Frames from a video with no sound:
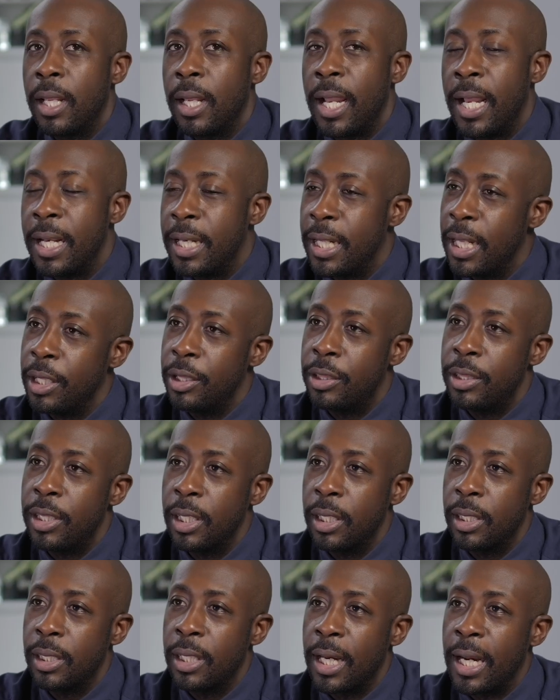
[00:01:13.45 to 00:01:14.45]
I didn't
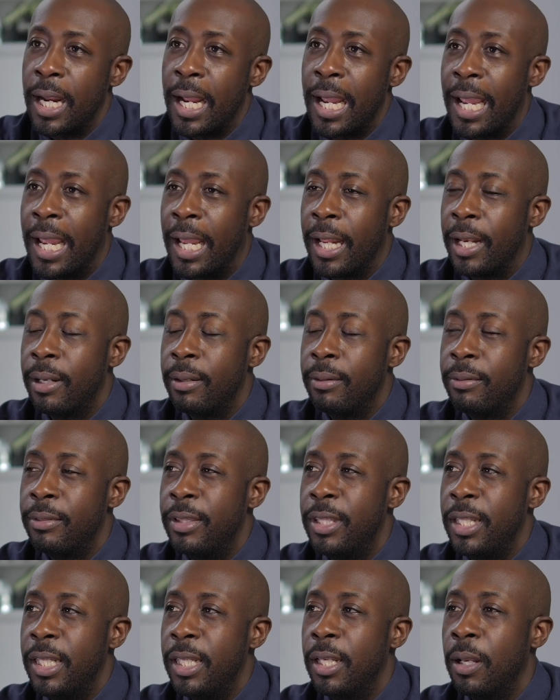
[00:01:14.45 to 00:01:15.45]
think that I had
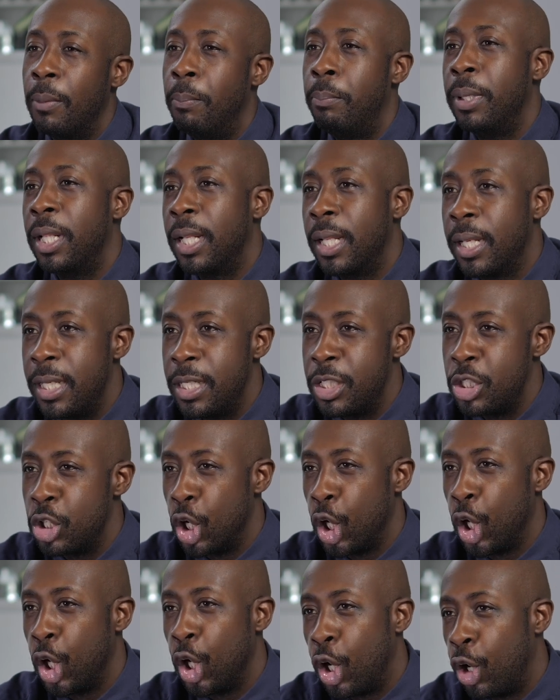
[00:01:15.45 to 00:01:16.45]
the ability to
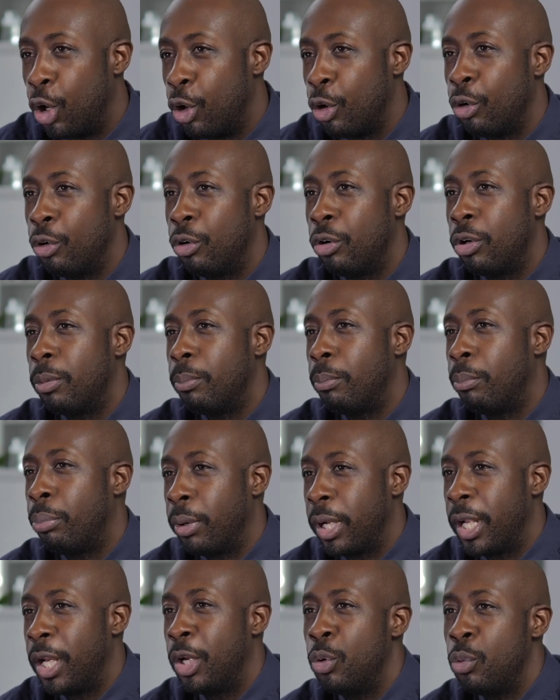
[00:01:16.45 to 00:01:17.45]
learn
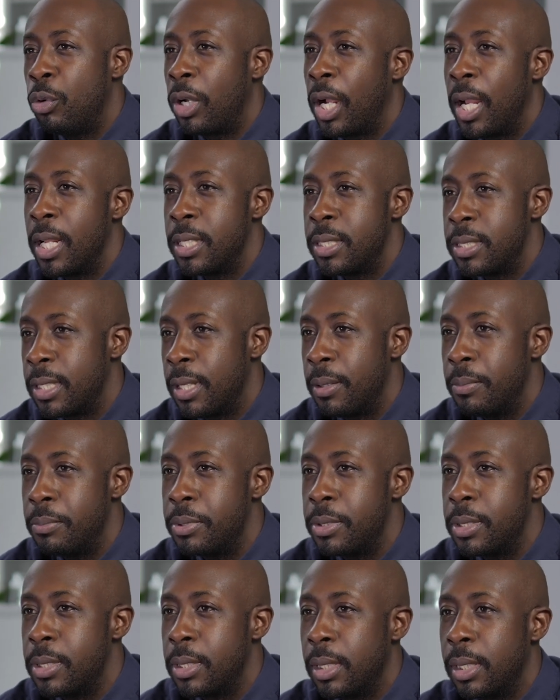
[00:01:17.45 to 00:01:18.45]
brand new
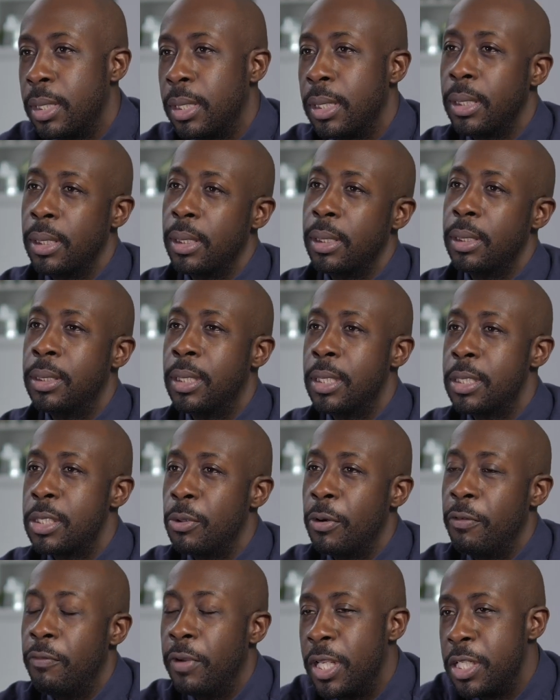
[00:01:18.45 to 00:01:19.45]
concepts just
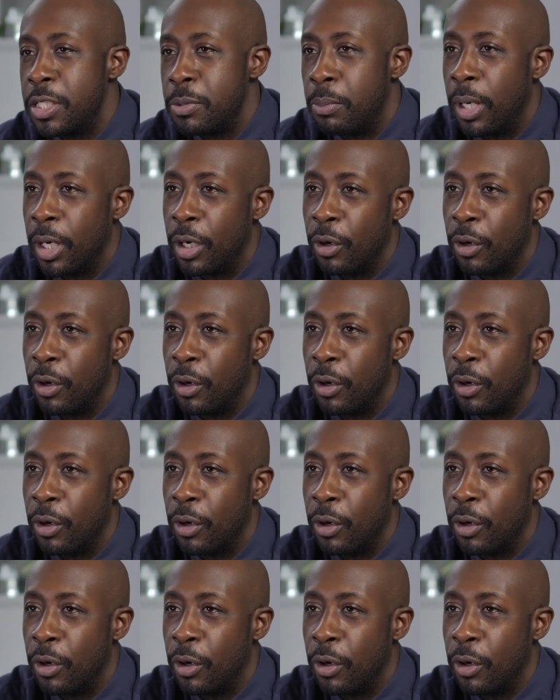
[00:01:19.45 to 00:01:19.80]
to advance my